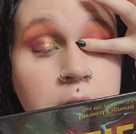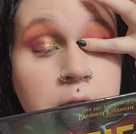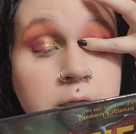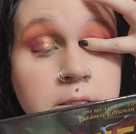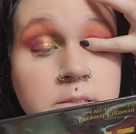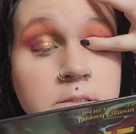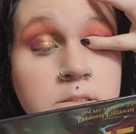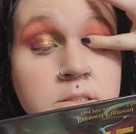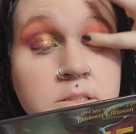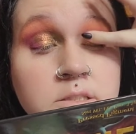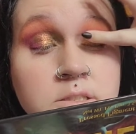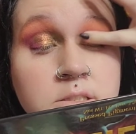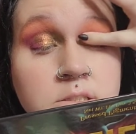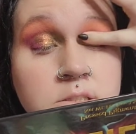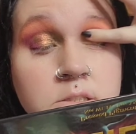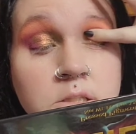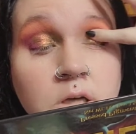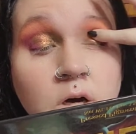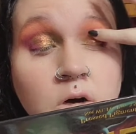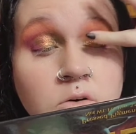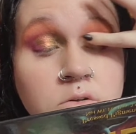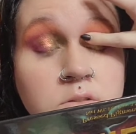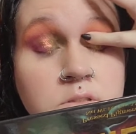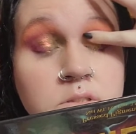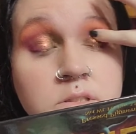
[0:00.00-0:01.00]
it's
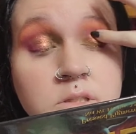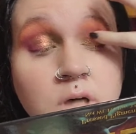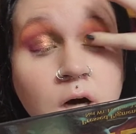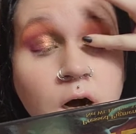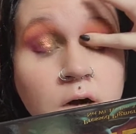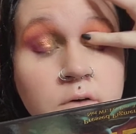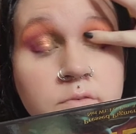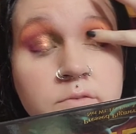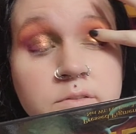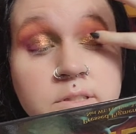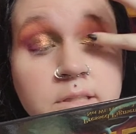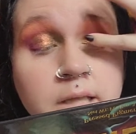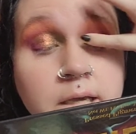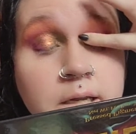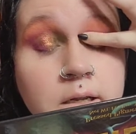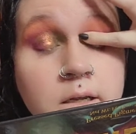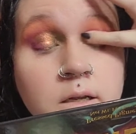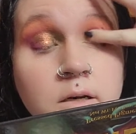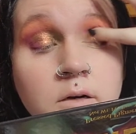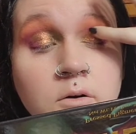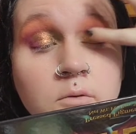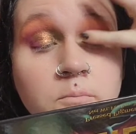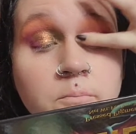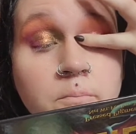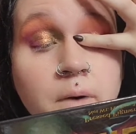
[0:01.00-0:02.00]
so soft that
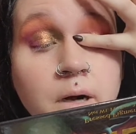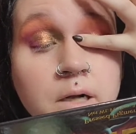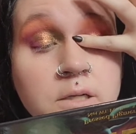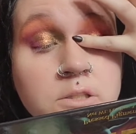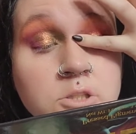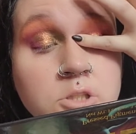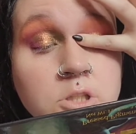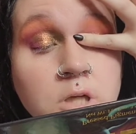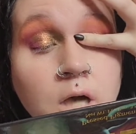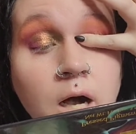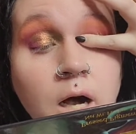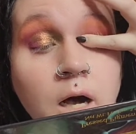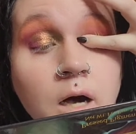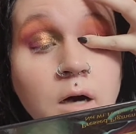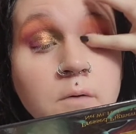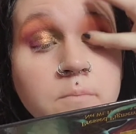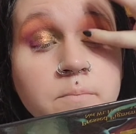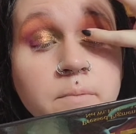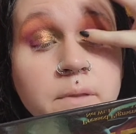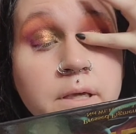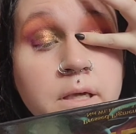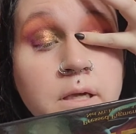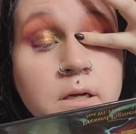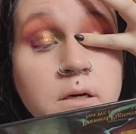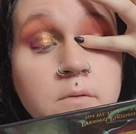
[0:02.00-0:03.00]
it'll bunch
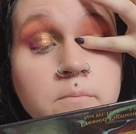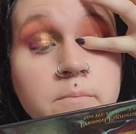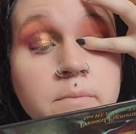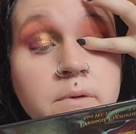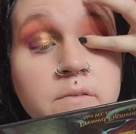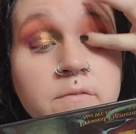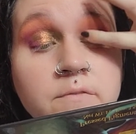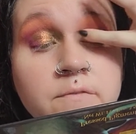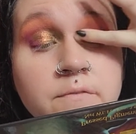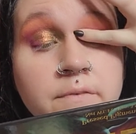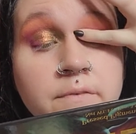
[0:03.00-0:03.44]
up. Like it'll be